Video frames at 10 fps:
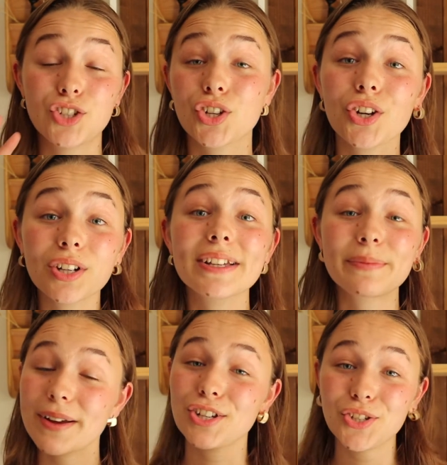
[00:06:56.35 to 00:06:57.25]
journal as
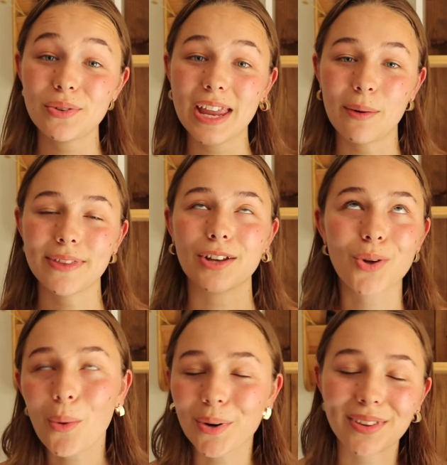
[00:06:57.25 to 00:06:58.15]
much as you can without
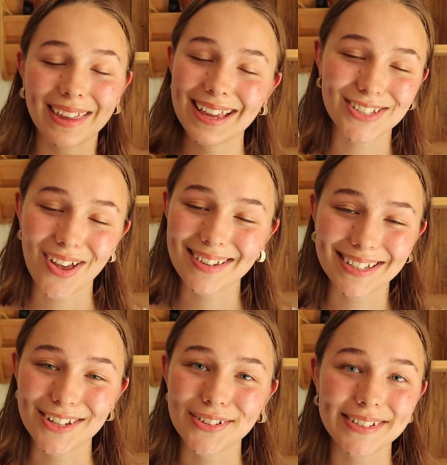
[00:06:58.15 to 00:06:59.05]
totally
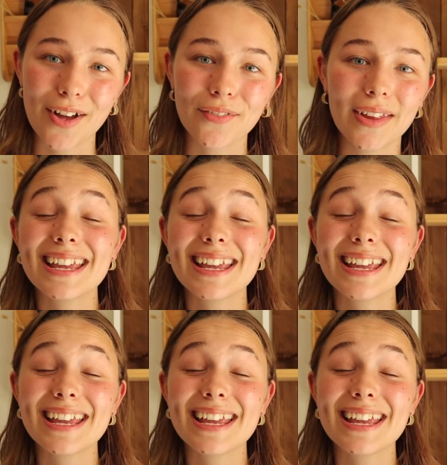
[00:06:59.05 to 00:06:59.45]
exhausting yourself.